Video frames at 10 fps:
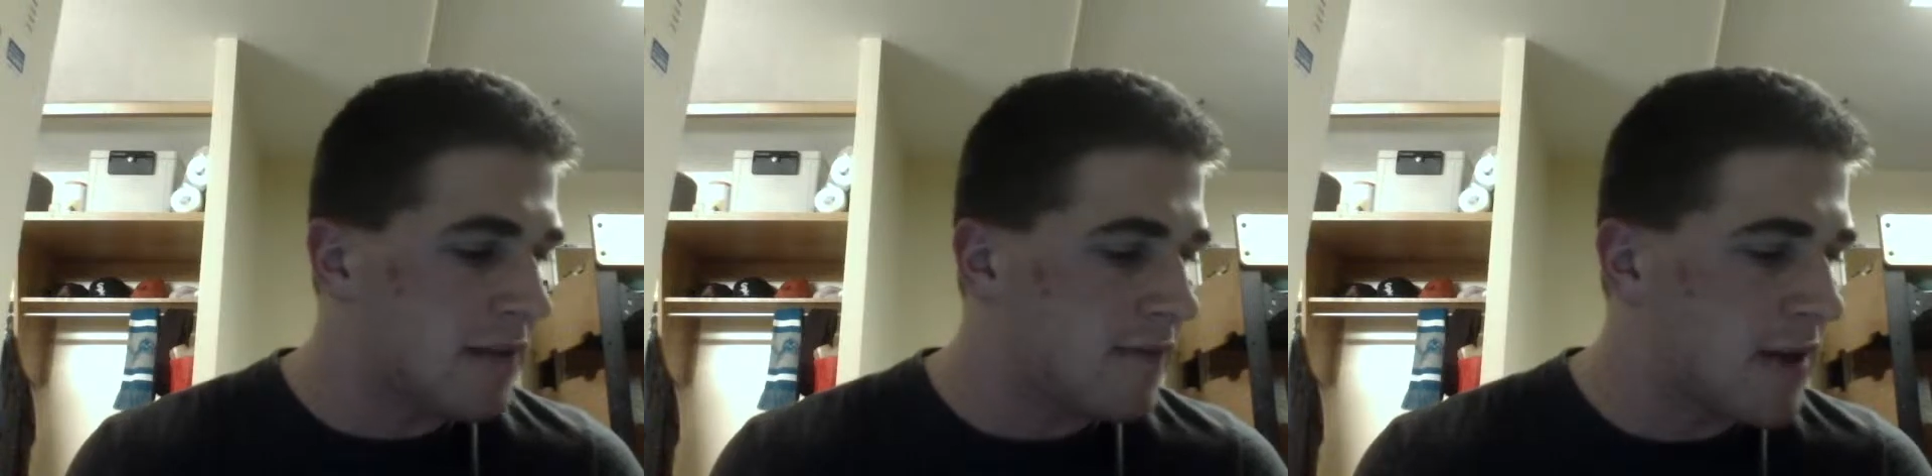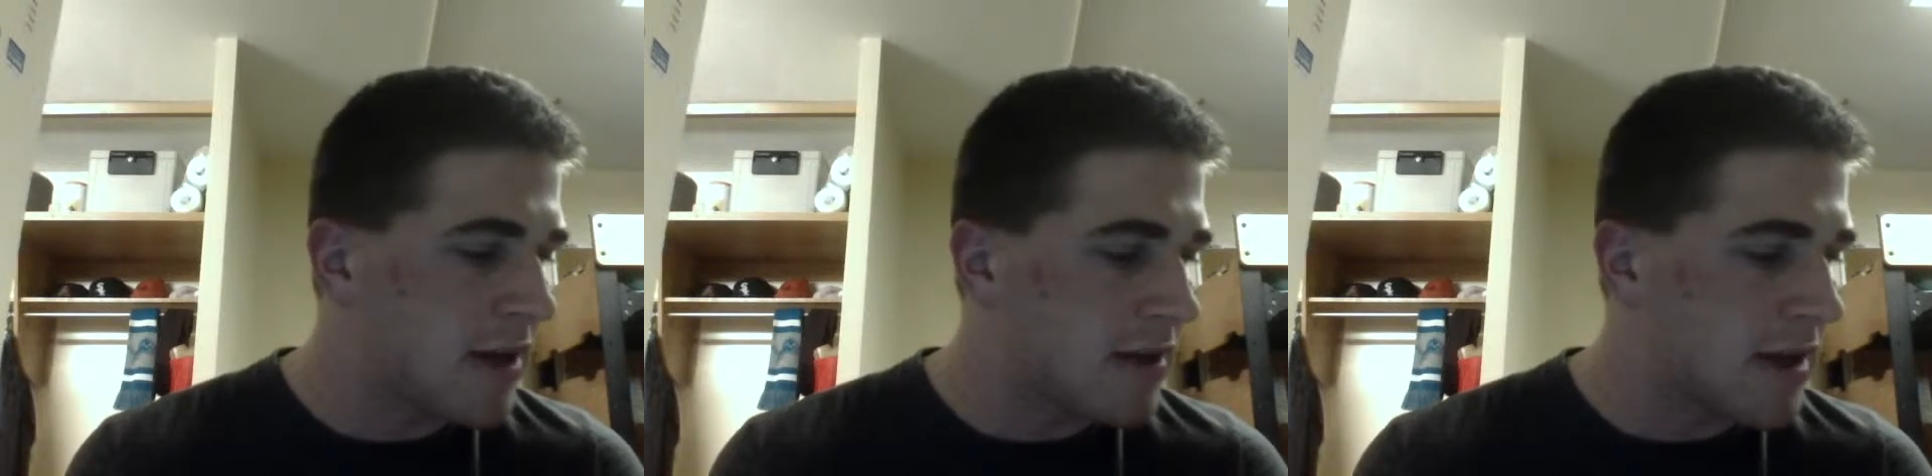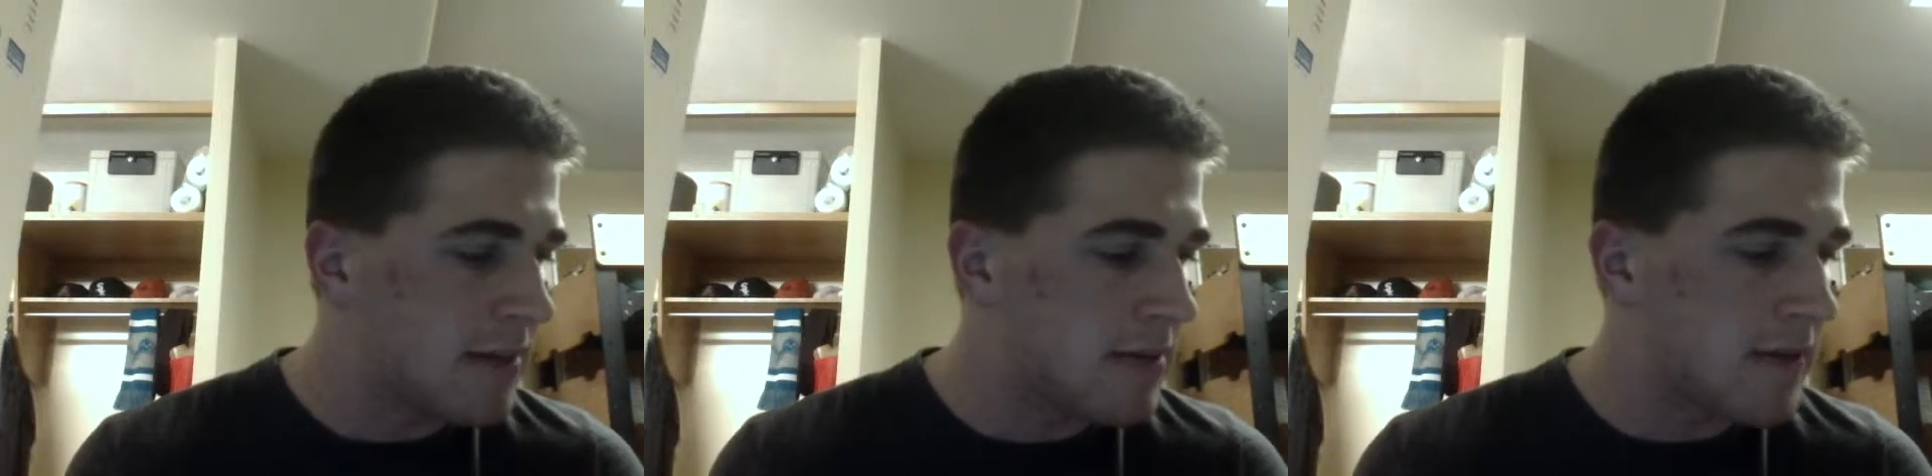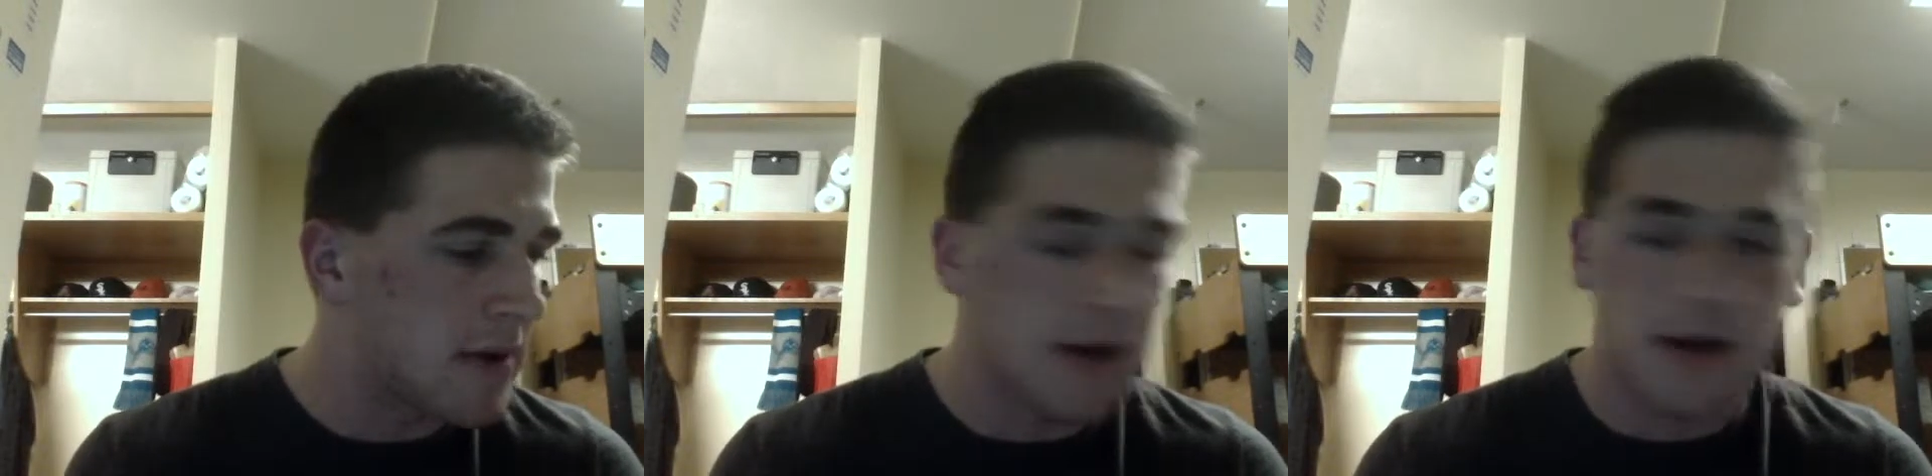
in video games very